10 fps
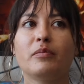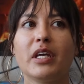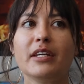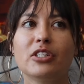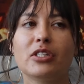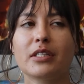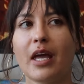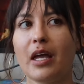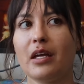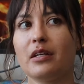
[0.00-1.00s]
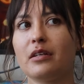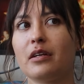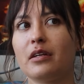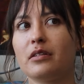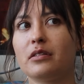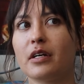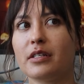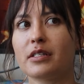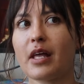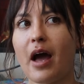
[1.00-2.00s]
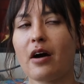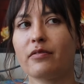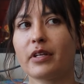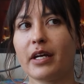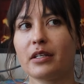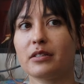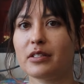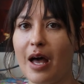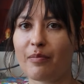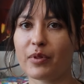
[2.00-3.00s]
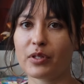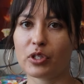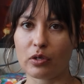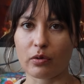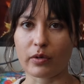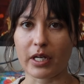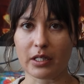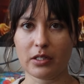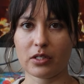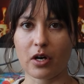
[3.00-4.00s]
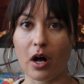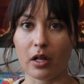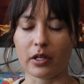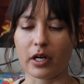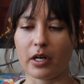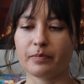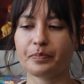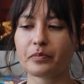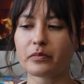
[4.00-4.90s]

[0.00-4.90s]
each skein does have like depth to its color.